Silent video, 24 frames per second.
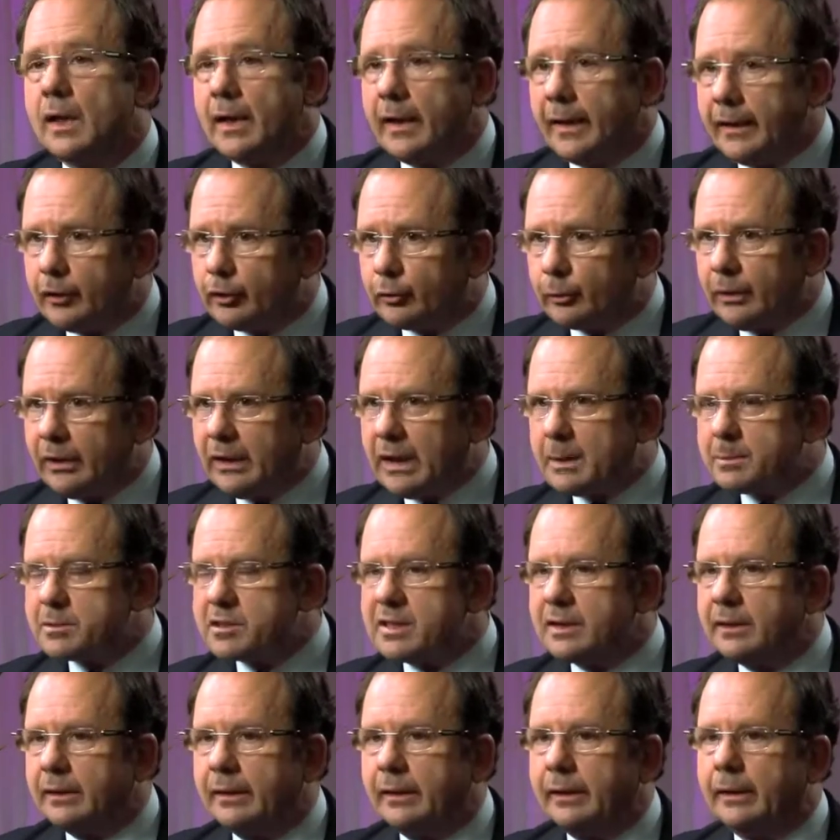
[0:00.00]
In a relapse
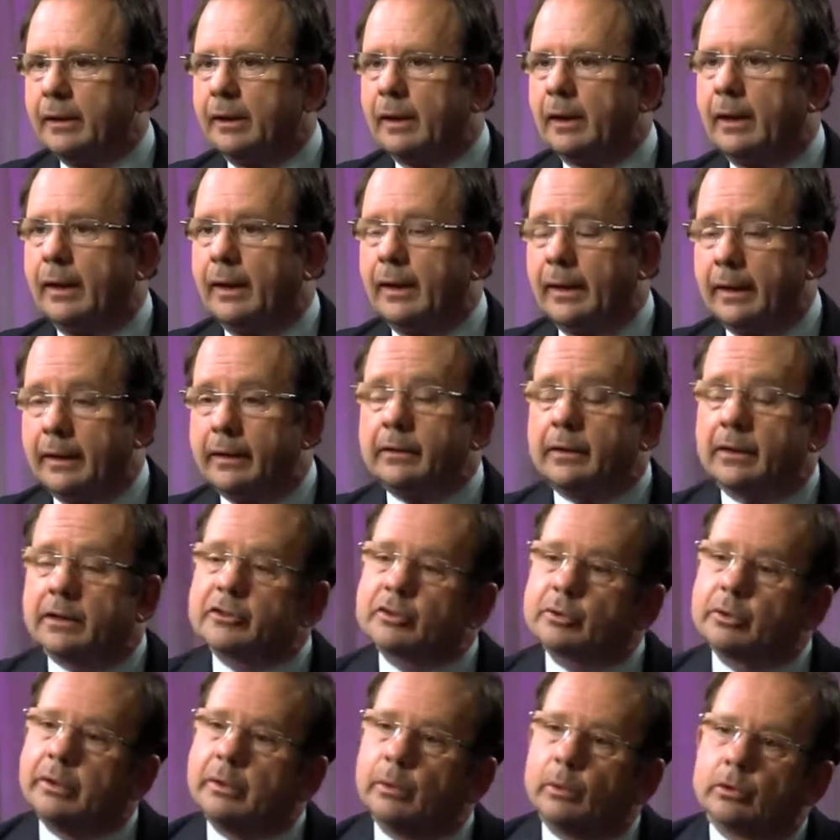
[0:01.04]
setting, and
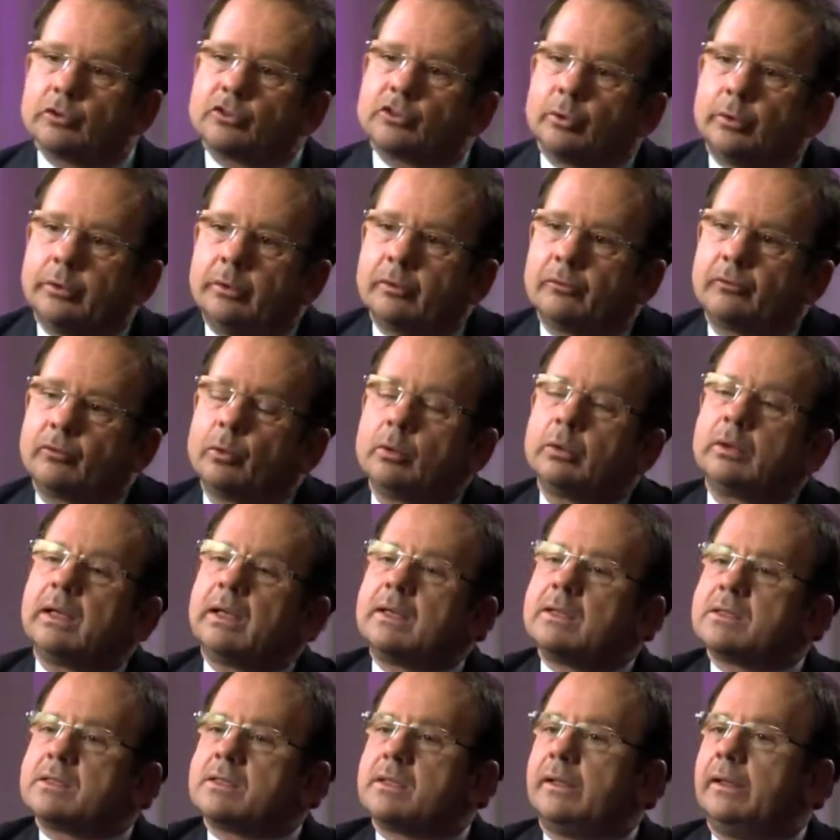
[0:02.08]
actually also in the
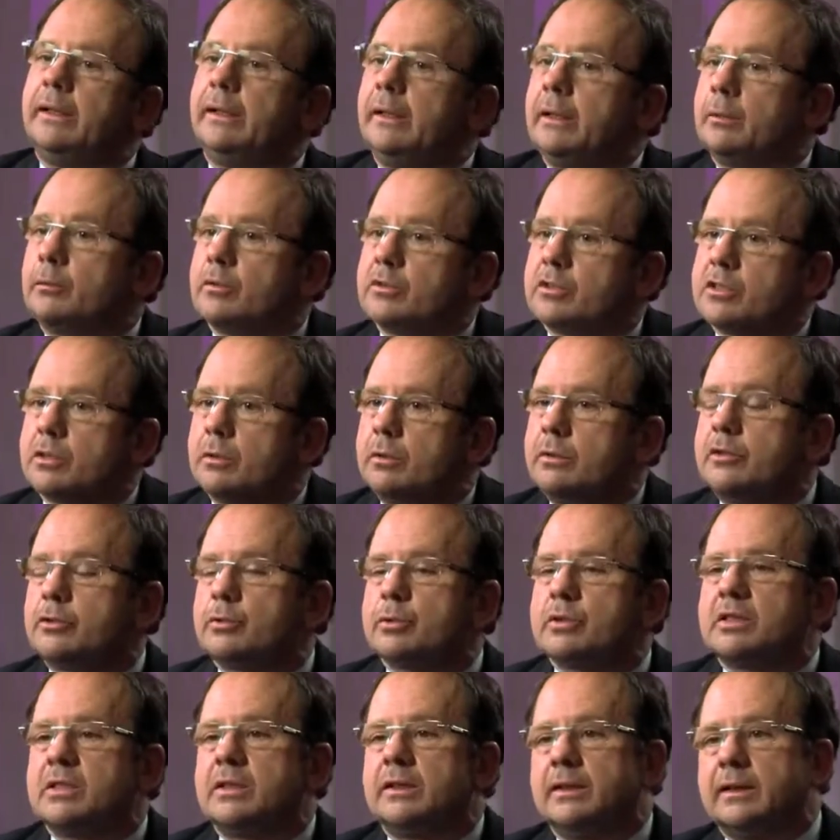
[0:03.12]
frontline setting, there was
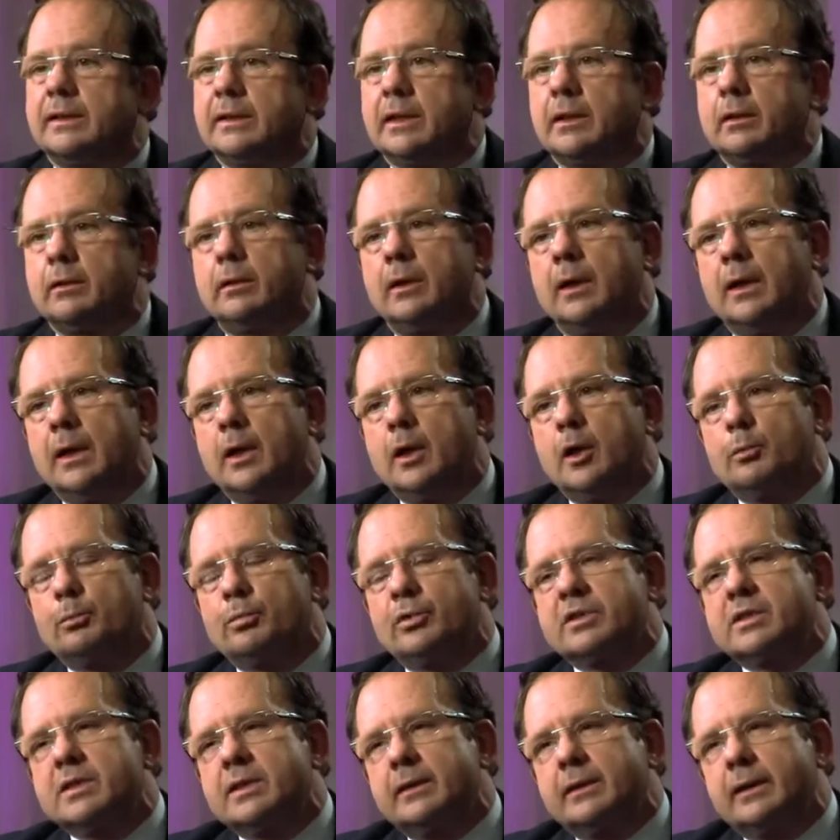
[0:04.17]
interesting data
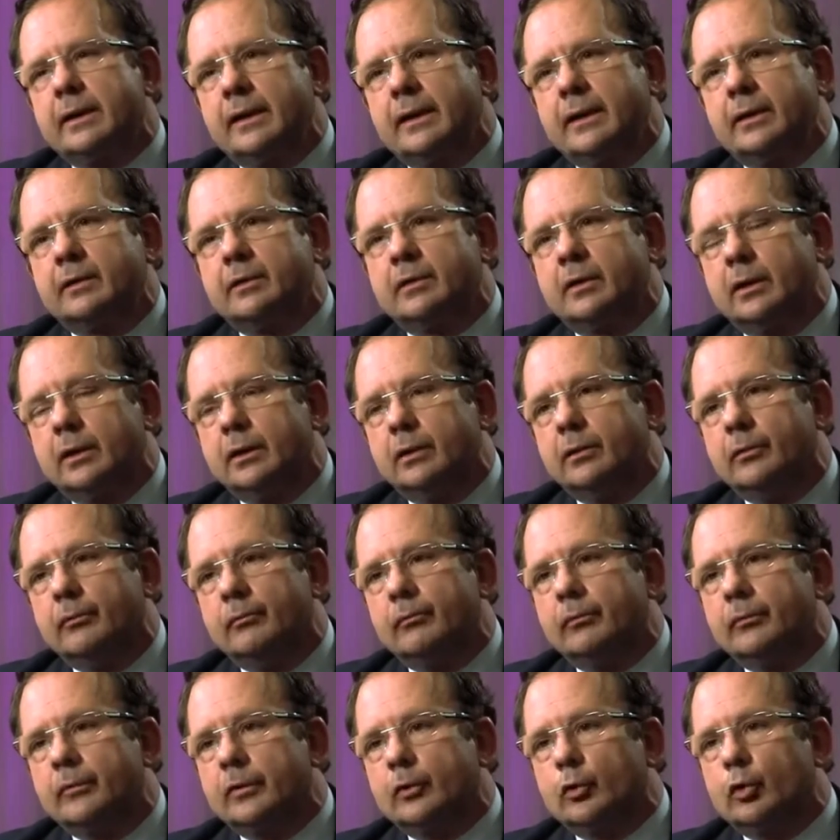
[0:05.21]
presenting
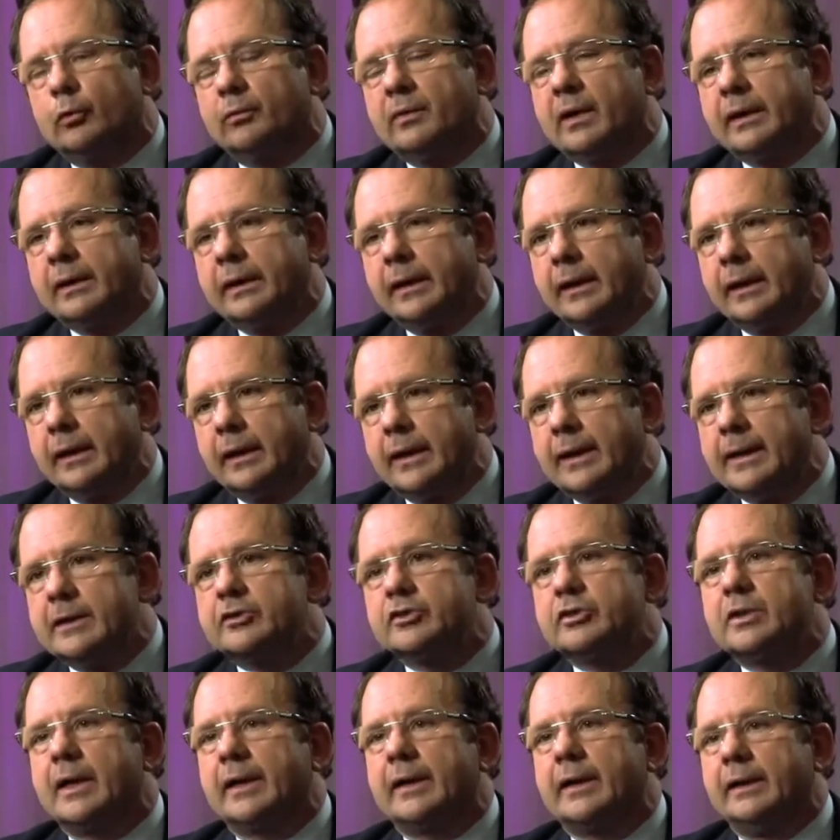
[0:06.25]
combining
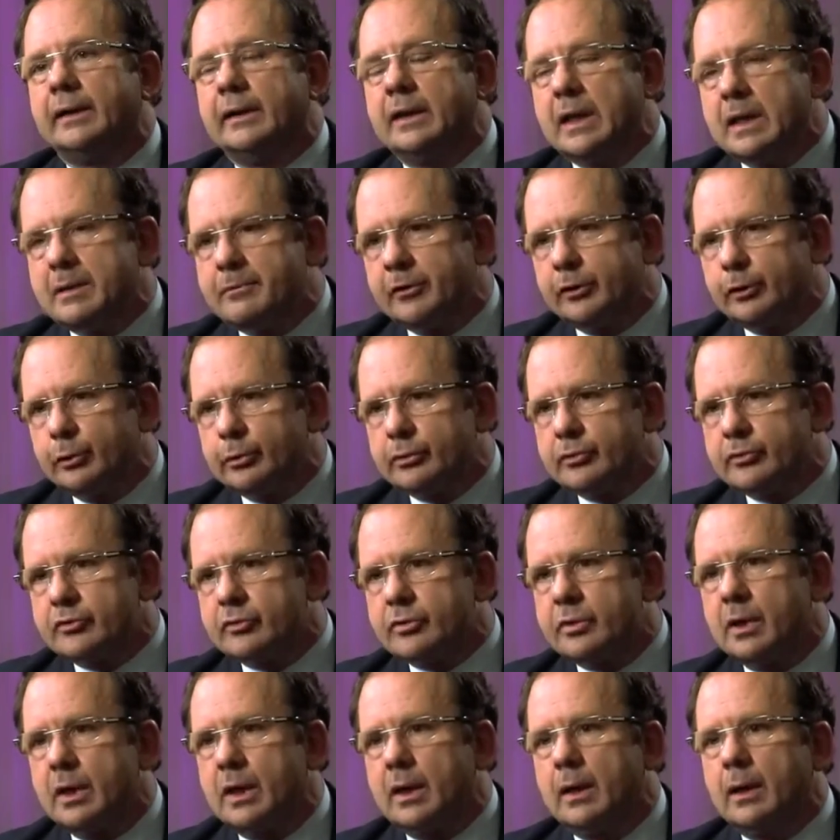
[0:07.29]
HDAC
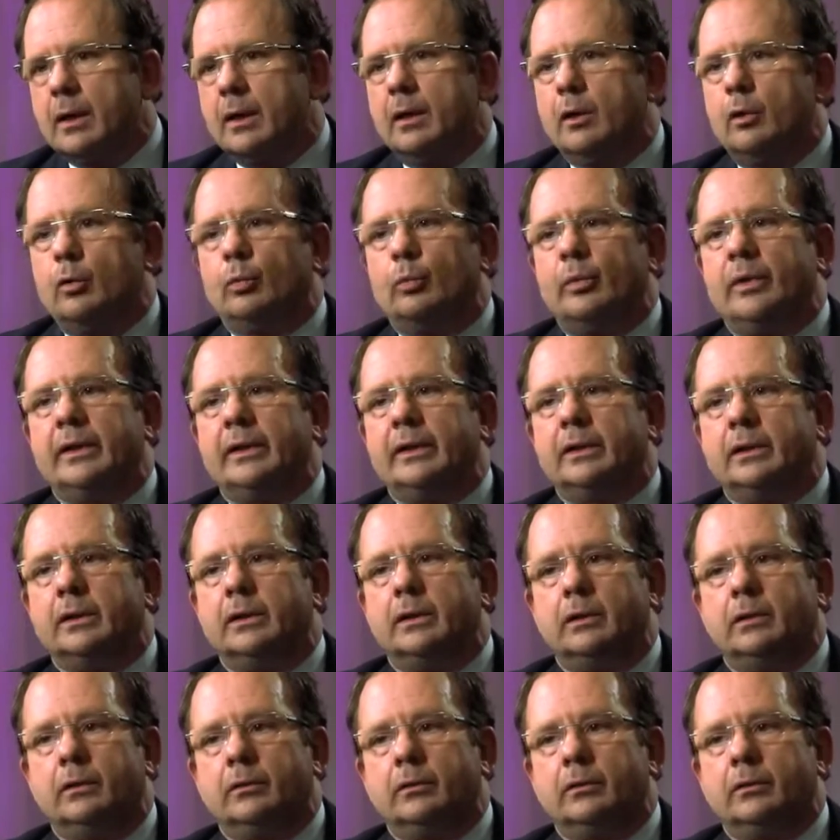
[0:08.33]
inhibitors with